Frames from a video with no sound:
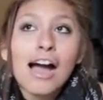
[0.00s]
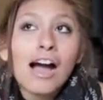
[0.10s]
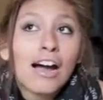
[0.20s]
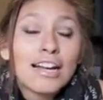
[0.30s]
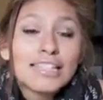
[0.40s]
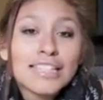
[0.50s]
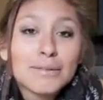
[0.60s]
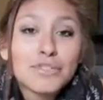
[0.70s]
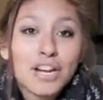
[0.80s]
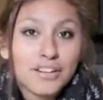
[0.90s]
Honestly,
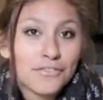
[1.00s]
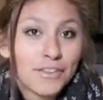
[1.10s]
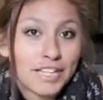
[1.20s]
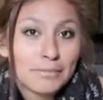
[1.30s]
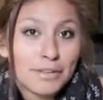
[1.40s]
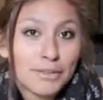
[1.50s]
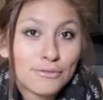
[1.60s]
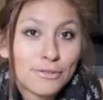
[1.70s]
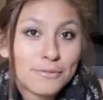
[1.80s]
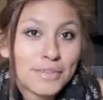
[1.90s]
I'm trying to fix my
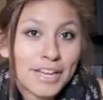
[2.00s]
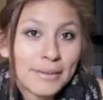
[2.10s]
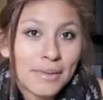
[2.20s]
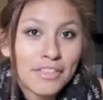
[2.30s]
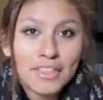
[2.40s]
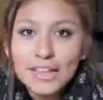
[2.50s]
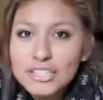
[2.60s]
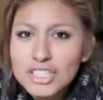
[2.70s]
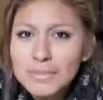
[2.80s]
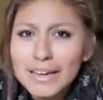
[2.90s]
YouTube name. I think
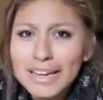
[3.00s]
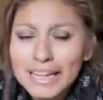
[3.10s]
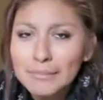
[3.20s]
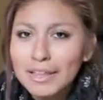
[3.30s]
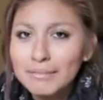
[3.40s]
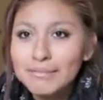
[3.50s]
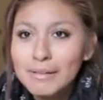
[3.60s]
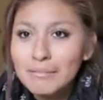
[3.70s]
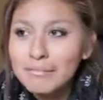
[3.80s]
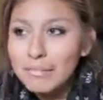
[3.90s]
it's just my name, like
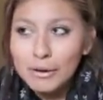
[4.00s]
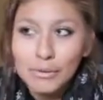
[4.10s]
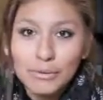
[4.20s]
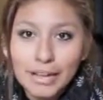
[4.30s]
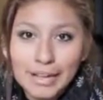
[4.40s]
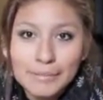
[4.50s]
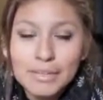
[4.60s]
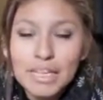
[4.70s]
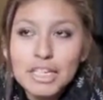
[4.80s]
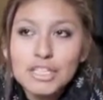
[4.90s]
my whole name,
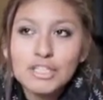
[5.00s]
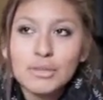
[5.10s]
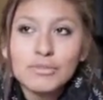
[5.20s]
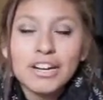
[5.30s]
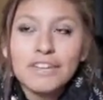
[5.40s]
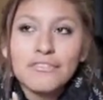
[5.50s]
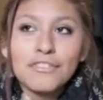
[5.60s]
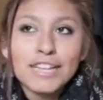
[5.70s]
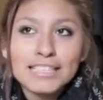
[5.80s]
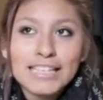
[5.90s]
so I'm trying to
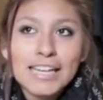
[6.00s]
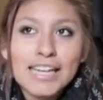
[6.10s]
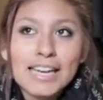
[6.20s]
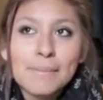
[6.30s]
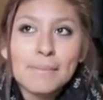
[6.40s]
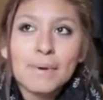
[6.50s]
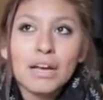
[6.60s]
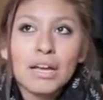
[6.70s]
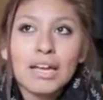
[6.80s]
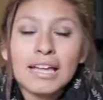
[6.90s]
fix it,
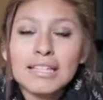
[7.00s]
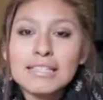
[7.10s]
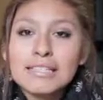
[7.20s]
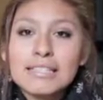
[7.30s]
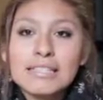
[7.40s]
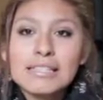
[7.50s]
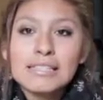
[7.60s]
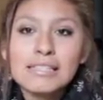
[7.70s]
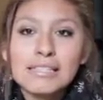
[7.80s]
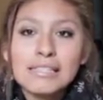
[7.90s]
but
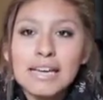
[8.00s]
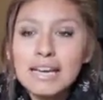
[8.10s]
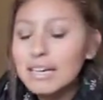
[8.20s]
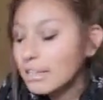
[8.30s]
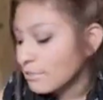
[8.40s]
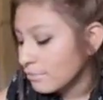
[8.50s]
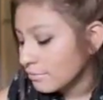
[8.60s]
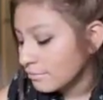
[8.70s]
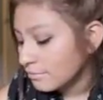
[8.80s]
yeah, I don't